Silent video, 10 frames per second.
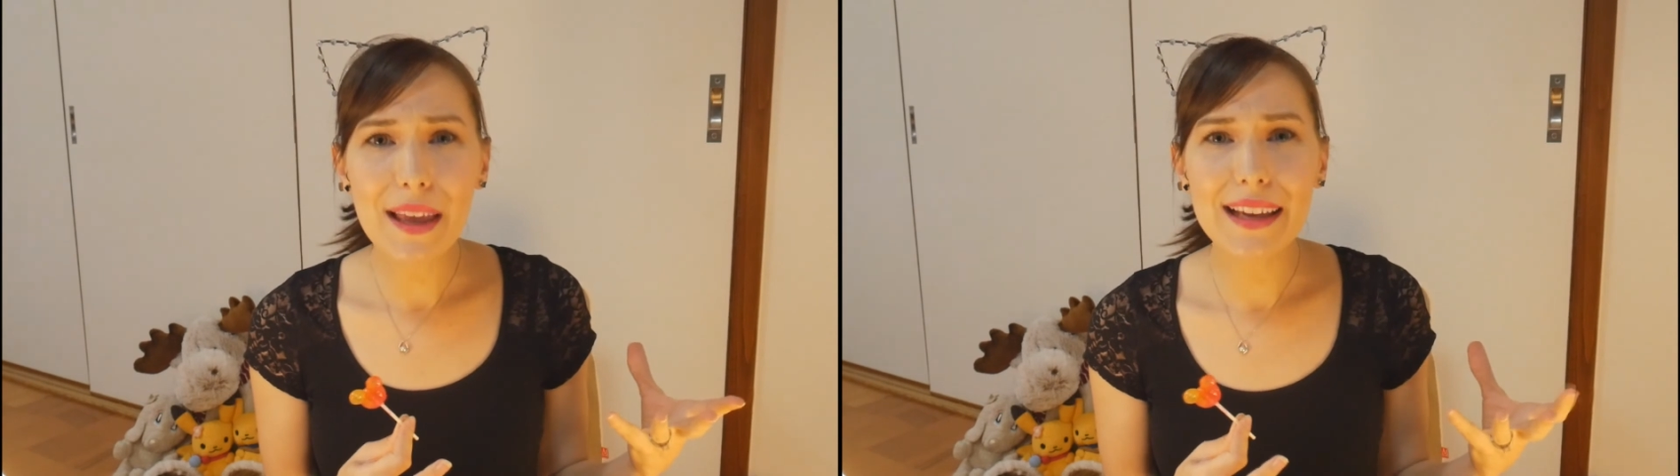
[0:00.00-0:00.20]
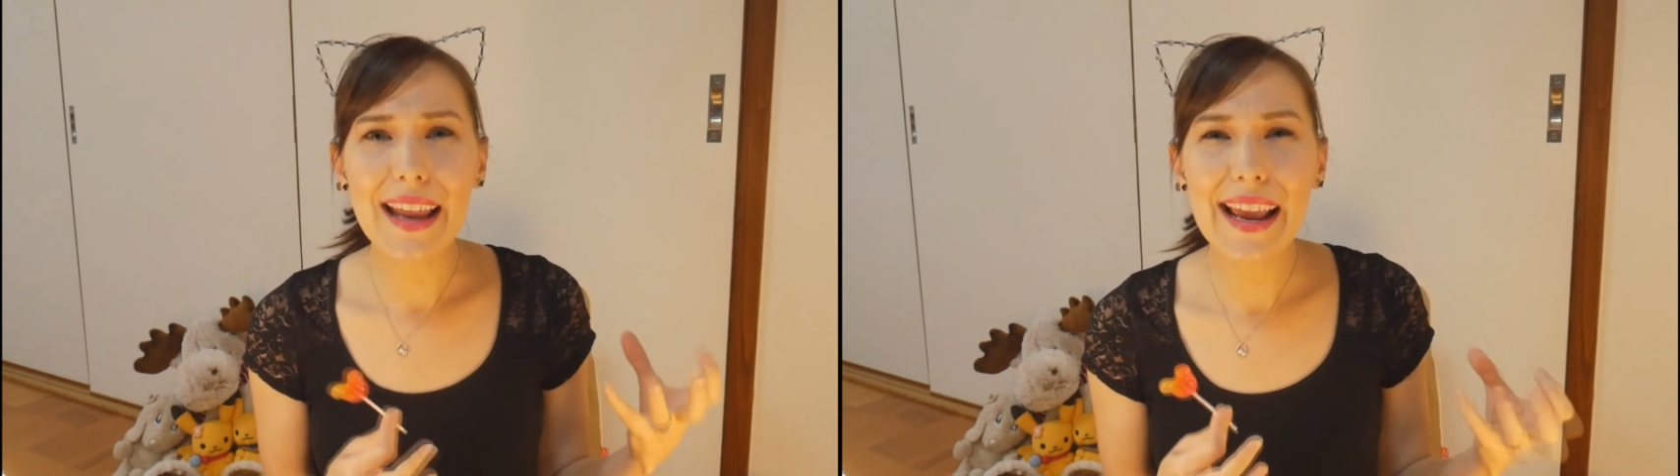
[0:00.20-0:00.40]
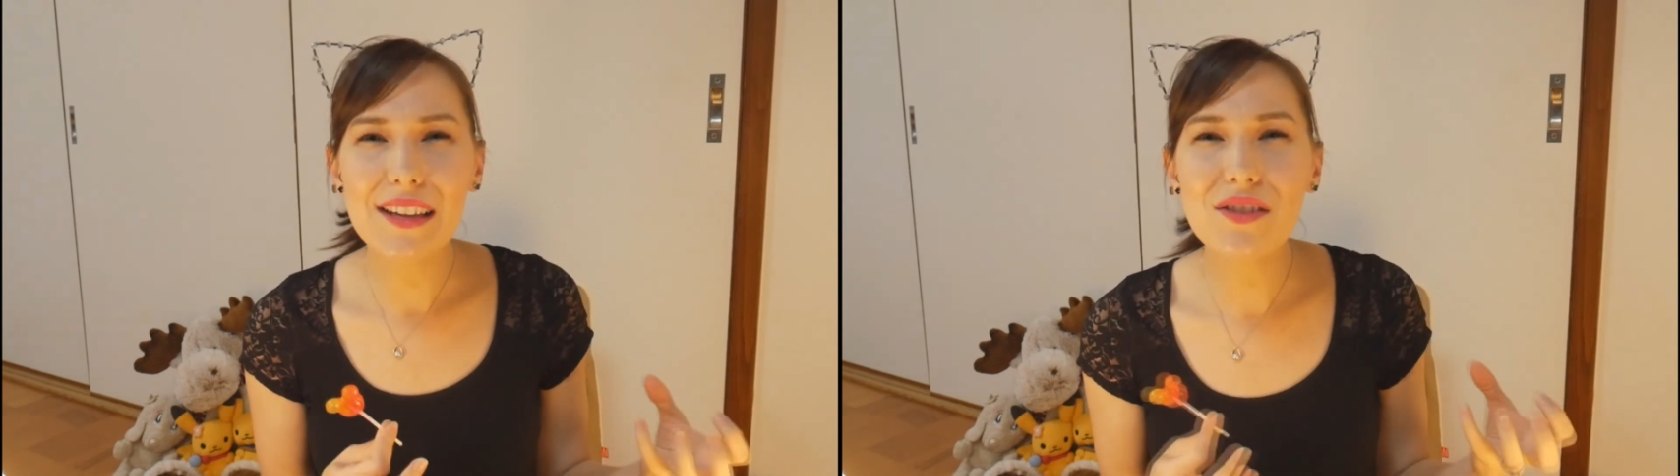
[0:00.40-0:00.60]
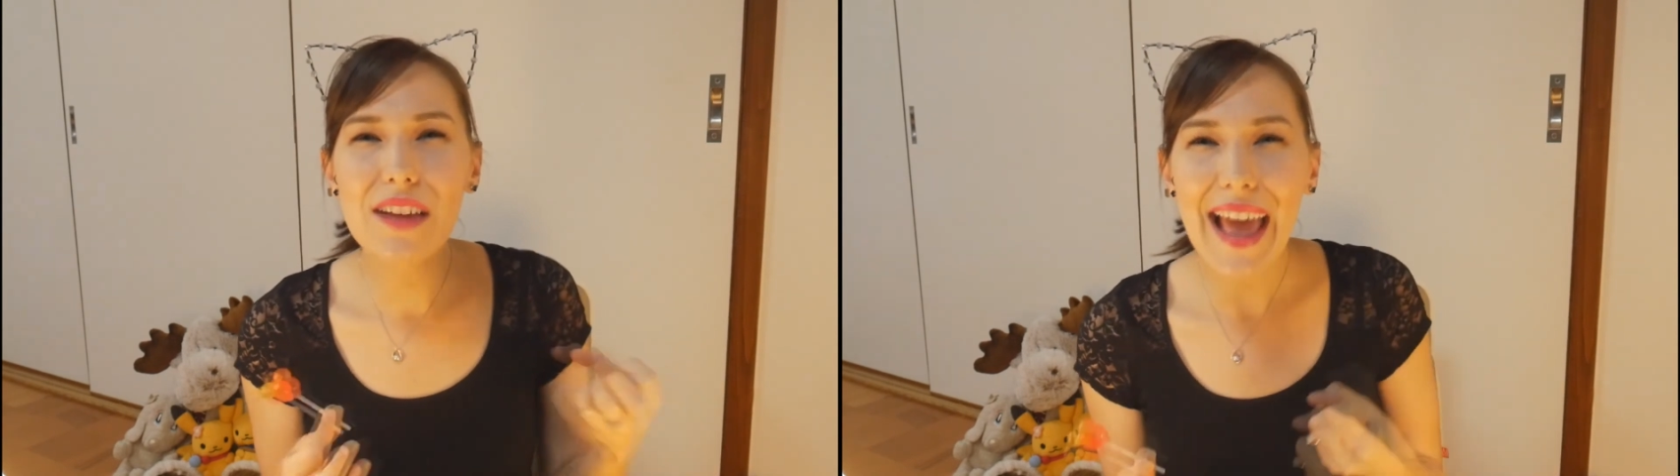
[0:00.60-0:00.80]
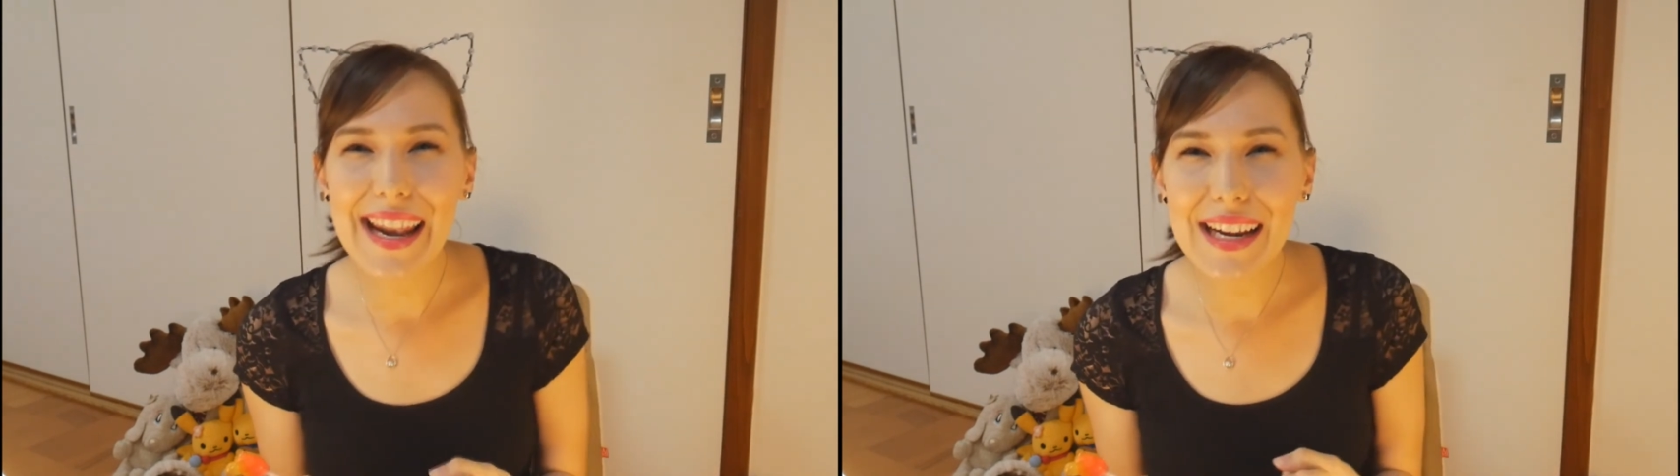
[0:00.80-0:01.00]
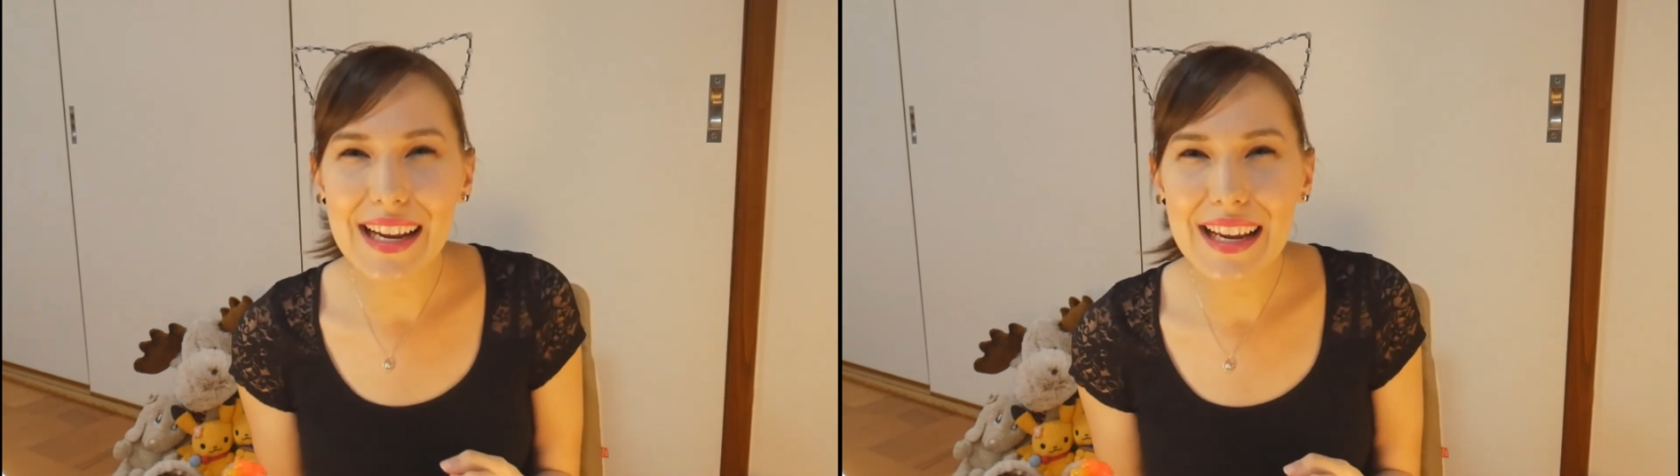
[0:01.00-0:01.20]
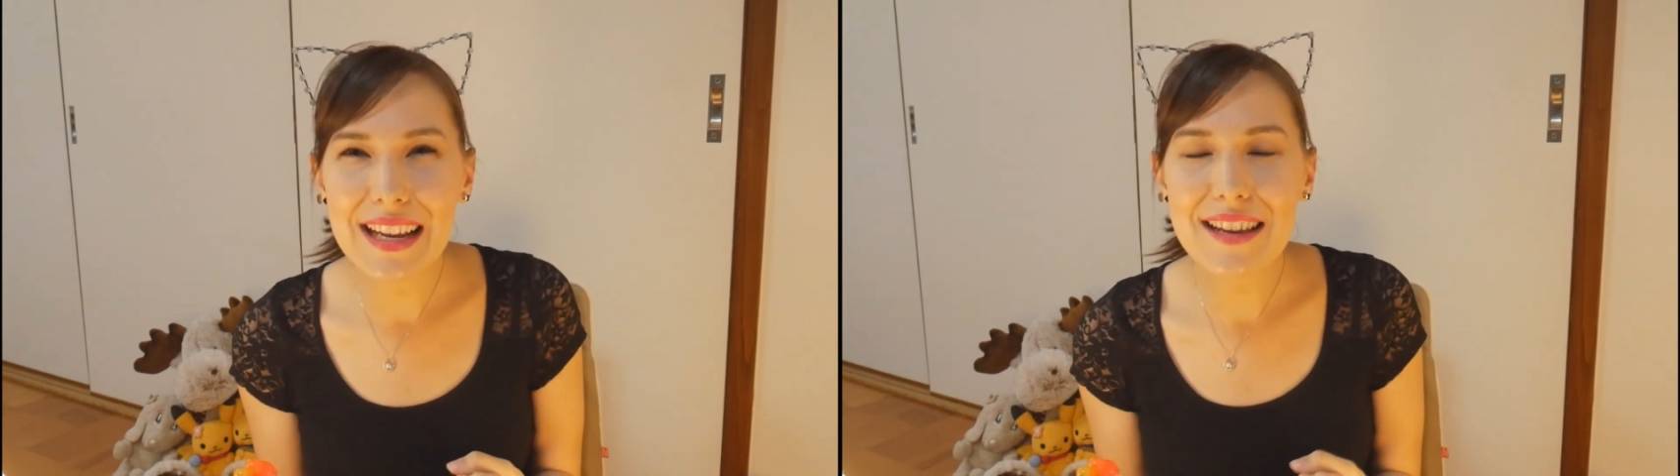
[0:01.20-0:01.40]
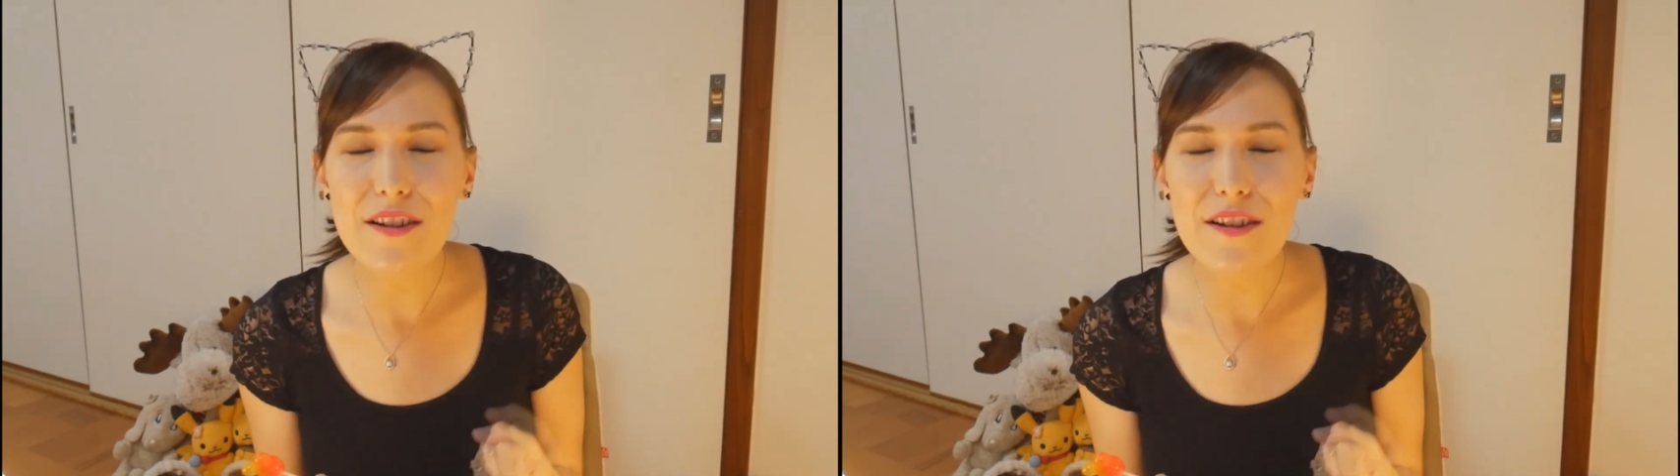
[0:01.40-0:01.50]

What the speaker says: that can handle editing,